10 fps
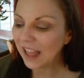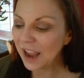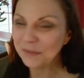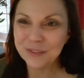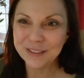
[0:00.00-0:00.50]

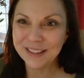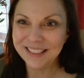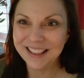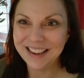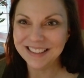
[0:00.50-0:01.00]
I really
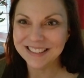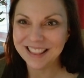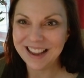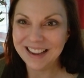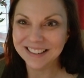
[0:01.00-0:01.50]
liked
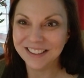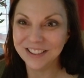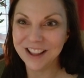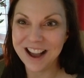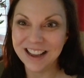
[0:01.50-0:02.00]
that a
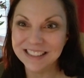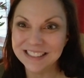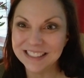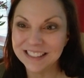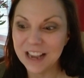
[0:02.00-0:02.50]

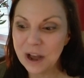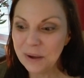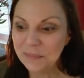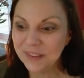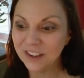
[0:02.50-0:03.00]
lot.
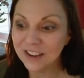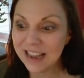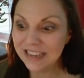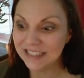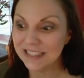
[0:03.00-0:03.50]
Um, you
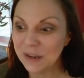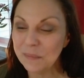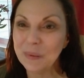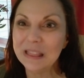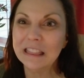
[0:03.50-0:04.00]
guys,
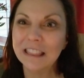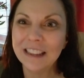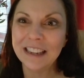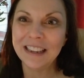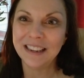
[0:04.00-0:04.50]

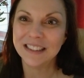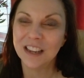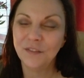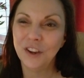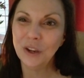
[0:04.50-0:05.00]
please,
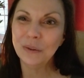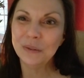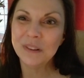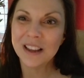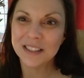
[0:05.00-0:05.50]
if you
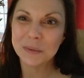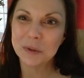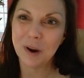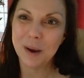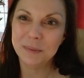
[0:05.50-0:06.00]
do not
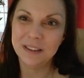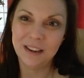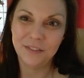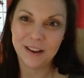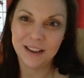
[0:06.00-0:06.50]
subscribe to
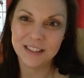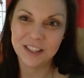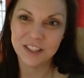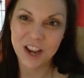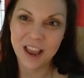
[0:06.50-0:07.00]
Nephi's
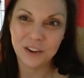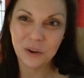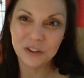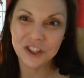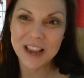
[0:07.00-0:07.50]

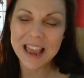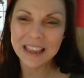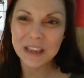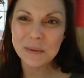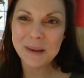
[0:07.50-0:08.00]
channel, check
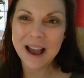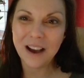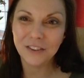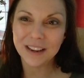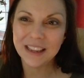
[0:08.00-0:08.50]
him
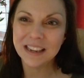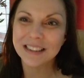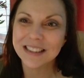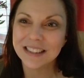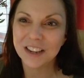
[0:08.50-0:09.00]
out. He
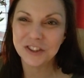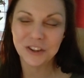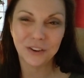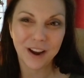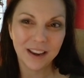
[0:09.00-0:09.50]
is such a
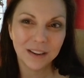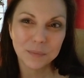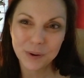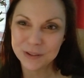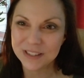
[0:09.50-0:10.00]
great
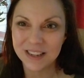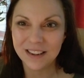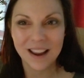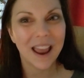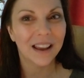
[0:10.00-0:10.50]

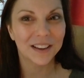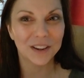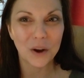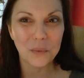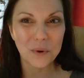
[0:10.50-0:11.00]
person
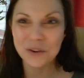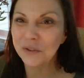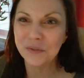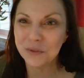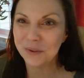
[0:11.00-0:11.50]
and a
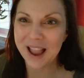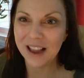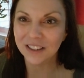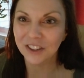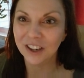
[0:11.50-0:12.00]
wonderful
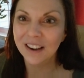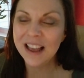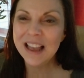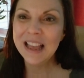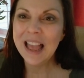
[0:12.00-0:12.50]
reactor.
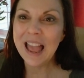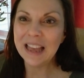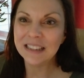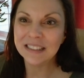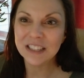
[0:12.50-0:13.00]

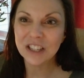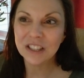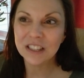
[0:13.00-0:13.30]
And